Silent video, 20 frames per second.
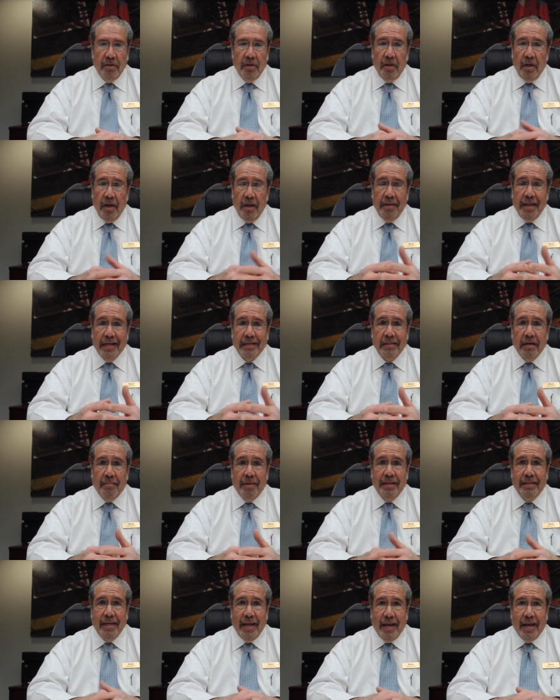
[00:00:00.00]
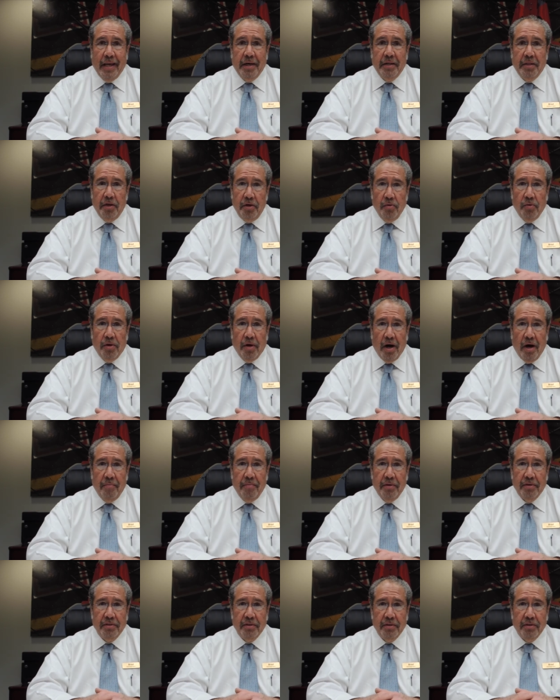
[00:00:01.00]
And that's how my dad got into the new car
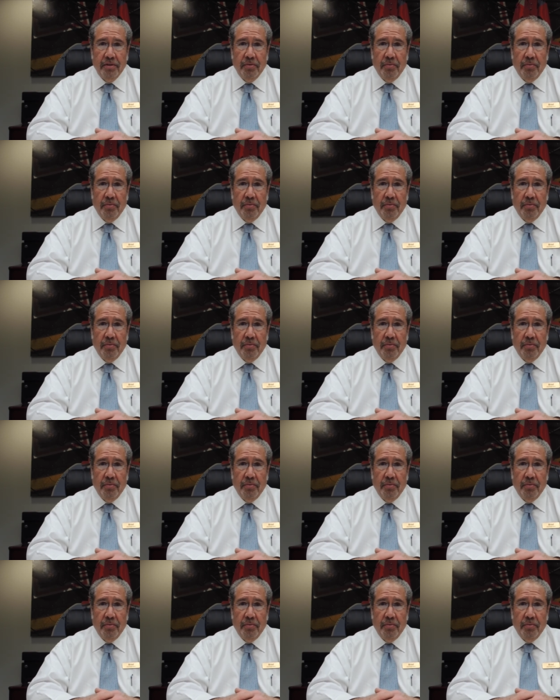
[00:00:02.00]
business.